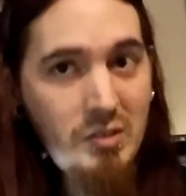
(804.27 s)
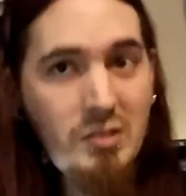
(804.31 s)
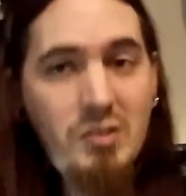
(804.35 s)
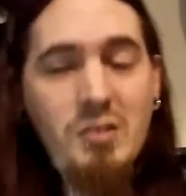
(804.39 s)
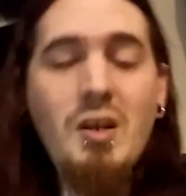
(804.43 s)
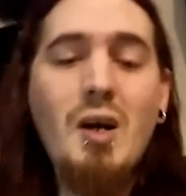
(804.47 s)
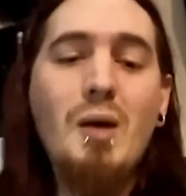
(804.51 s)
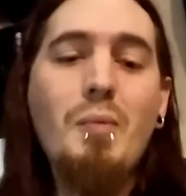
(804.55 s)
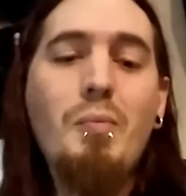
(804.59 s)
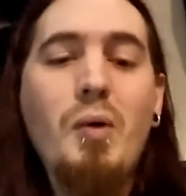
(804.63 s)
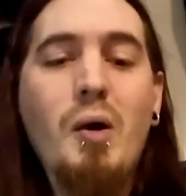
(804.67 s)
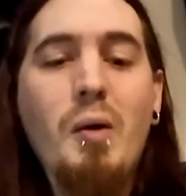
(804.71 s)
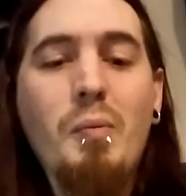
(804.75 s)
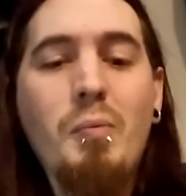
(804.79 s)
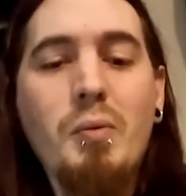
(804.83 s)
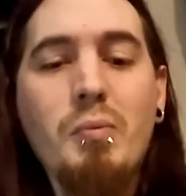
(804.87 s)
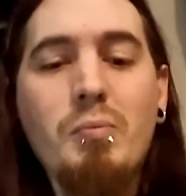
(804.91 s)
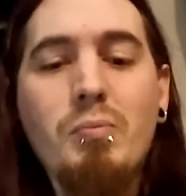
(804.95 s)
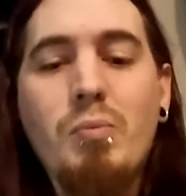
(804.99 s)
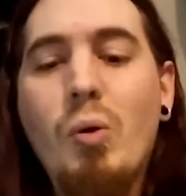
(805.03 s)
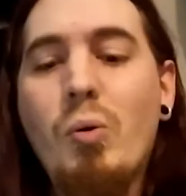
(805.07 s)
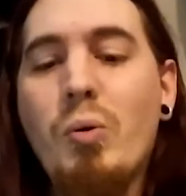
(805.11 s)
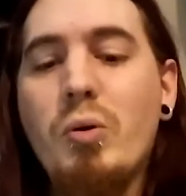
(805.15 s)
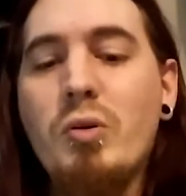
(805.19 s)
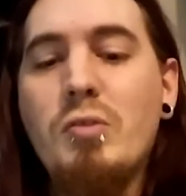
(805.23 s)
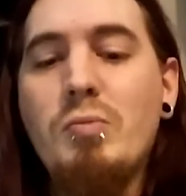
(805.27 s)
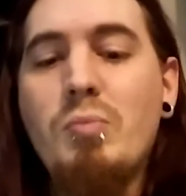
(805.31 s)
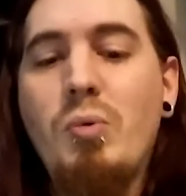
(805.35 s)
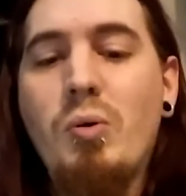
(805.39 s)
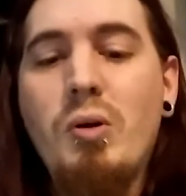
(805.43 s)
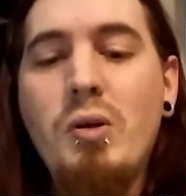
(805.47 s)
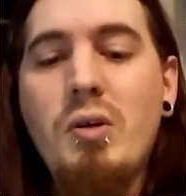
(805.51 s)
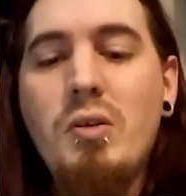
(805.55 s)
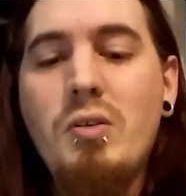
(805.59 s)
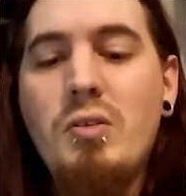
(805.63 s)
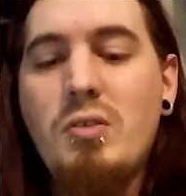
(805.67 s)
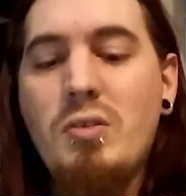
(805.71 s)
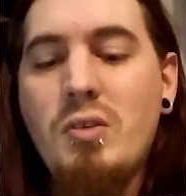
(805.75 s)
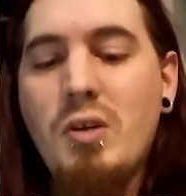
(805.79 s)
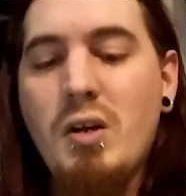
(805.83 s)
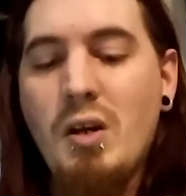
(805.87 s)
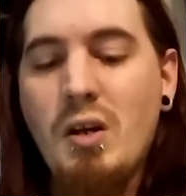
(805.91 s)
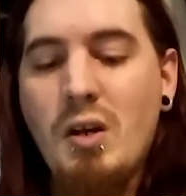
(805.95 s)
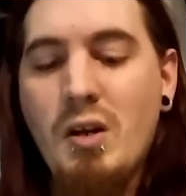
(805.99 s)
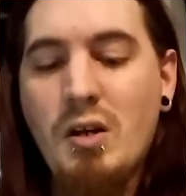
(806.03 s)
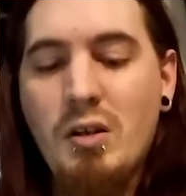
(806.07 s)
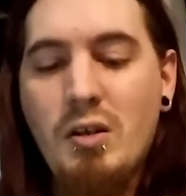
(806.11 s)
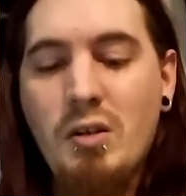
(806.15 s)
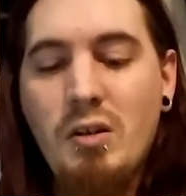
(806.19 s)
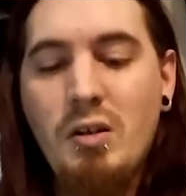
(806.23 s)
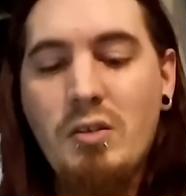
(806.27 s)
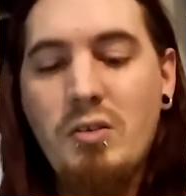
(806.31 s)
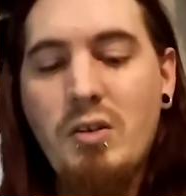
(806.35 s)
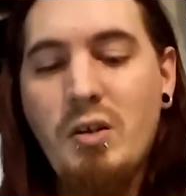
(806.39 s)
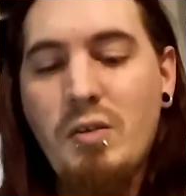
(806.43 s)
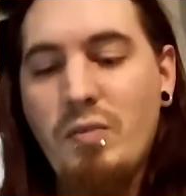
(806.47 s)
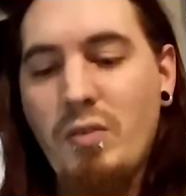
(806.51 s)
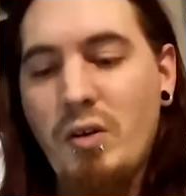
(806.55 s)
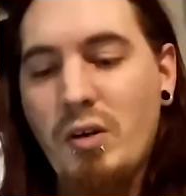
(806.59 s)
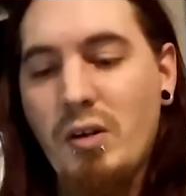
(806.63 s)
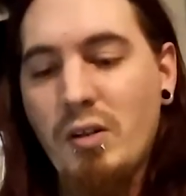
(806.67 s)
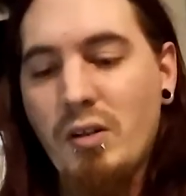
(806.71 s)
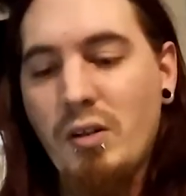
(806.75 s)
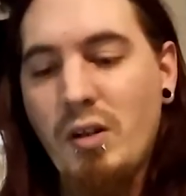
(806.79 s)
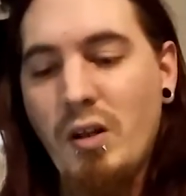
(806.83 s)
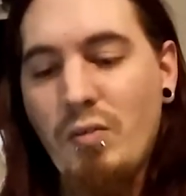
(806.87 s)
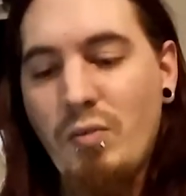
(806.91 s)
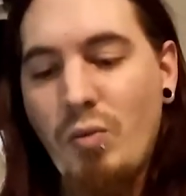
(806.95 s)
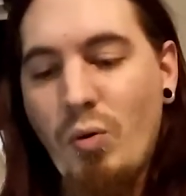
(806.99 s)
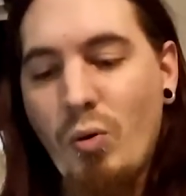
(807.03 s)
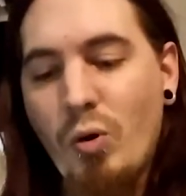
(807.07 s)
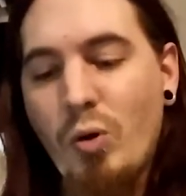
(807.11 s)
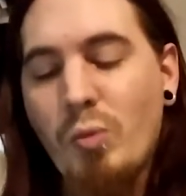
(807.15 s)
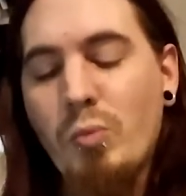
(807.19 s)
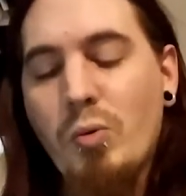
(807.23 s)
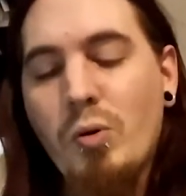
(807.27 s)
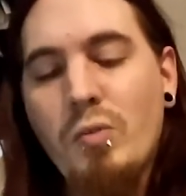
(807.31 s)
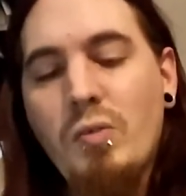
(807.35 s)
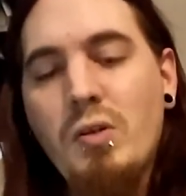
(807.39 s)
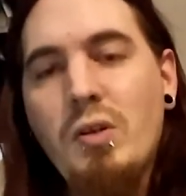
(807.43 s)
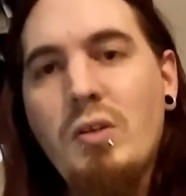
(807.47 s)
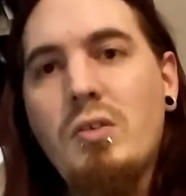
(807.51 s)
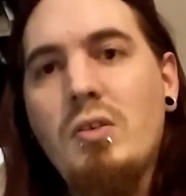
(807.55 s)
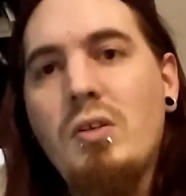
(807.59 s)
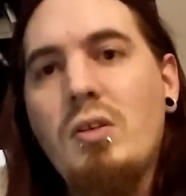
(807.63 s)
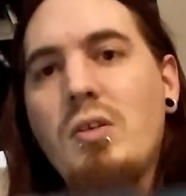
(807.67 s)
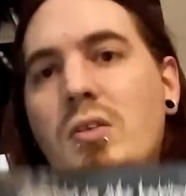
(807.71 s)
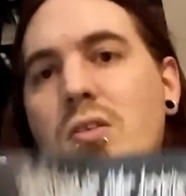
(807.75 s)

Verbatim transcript: step up in bonus points because I fucking love horror movies.